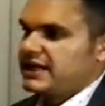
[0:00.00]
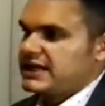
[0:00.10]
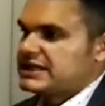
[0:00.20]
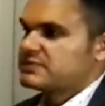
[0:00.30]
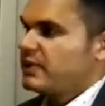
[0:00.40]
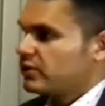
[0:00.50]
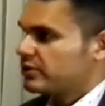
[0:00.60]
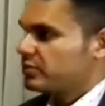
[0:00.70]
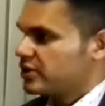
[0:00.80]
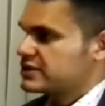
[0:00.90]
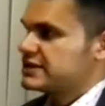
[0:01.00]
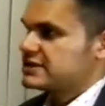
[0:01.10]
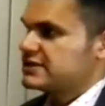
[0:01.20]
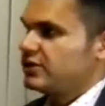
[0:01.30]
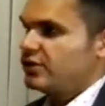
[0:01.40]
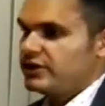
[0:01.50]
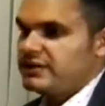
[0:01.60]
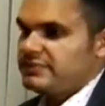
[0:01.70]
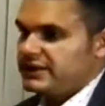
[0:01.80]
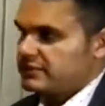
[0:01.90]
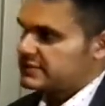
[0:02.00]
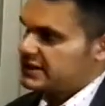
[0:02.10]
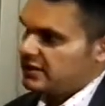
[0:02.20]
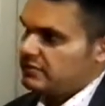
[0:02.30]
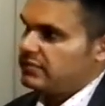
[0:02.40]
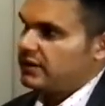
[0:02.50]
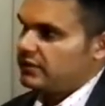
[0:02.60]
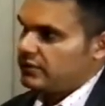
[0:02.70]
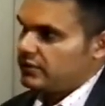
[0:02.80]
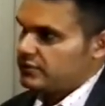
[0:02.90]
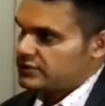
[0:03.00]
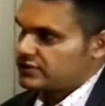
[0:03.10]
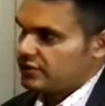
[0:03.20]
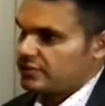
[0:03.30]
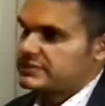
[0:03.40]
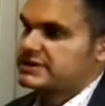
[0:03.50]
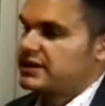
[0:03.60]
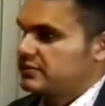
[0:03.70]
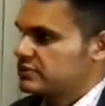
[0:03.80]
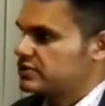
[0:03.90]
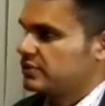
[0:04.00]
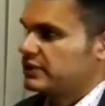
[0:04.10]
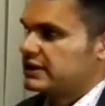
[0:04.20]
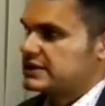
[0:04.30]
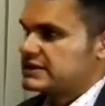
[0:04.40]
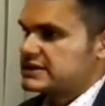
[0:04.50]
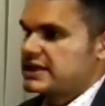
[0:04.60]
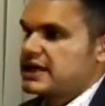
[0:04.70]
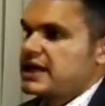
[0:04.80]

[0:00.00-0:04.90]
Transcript: It's part of the process, not only being observed, but also observe someone else.